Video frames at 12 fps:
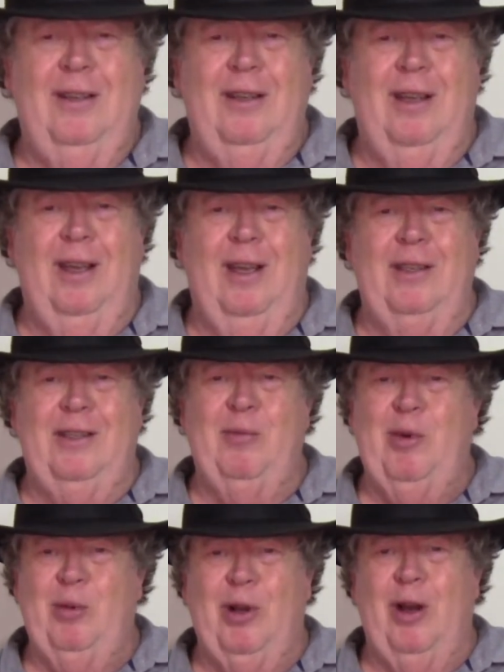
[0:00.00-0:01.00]
Some
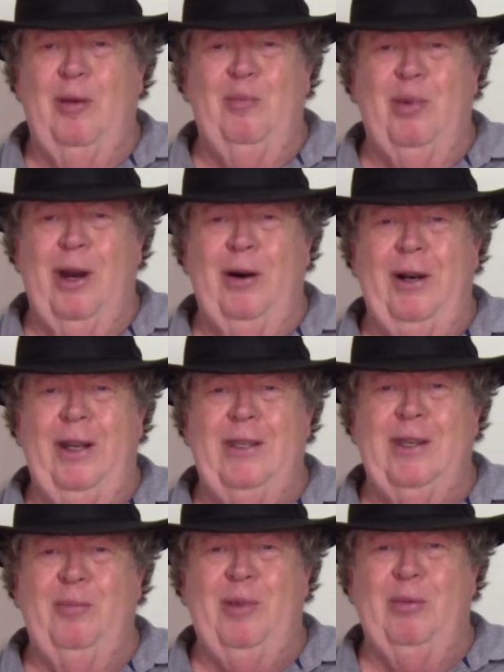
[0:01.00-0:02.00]
people call it buttery,
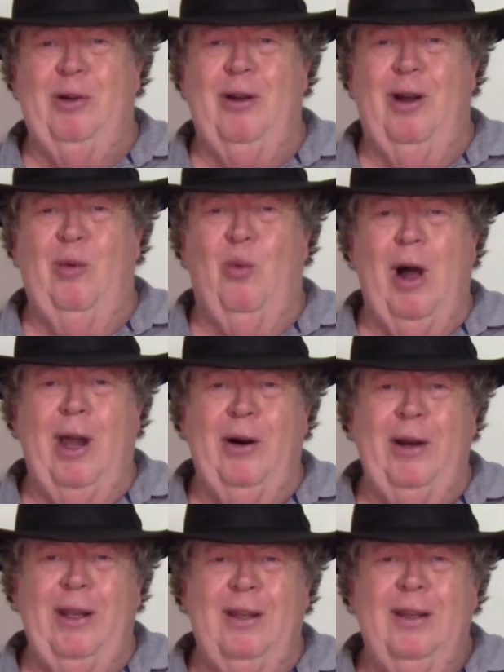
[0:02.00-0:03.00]
some people call it
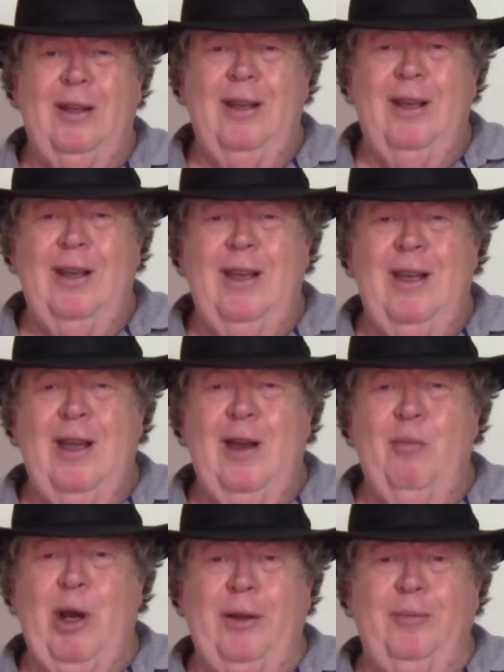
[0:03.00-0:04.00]
watery.
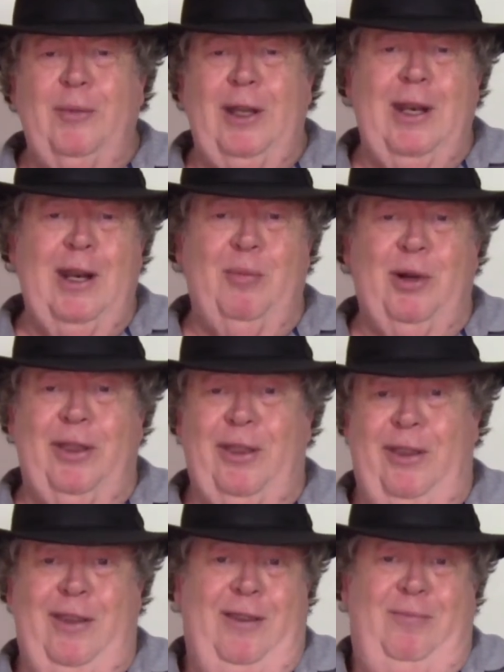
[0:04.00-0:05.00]
But you end up
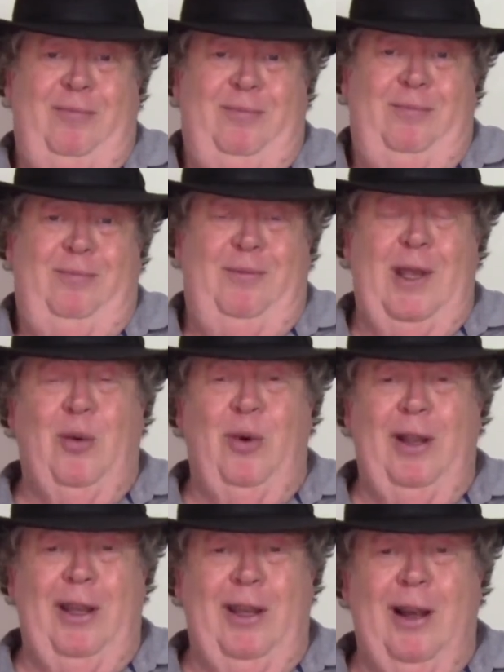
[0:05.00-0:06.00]
with a
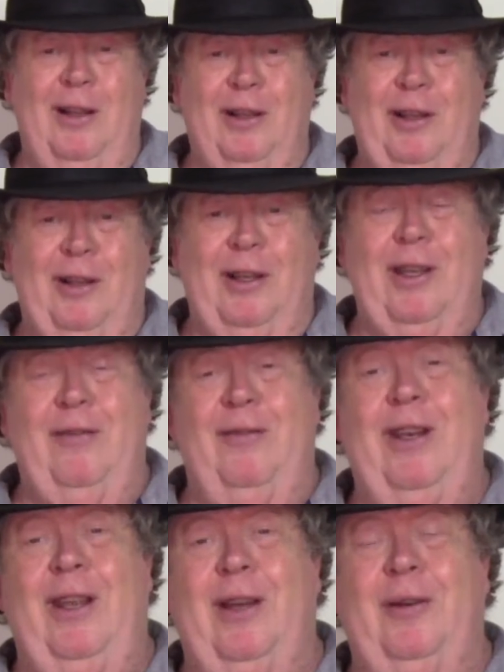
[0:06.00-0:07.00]
really ugly looking
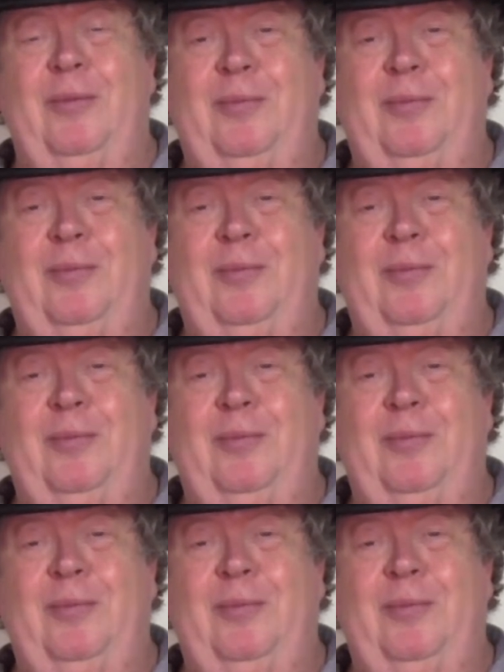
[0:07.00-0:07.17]
video.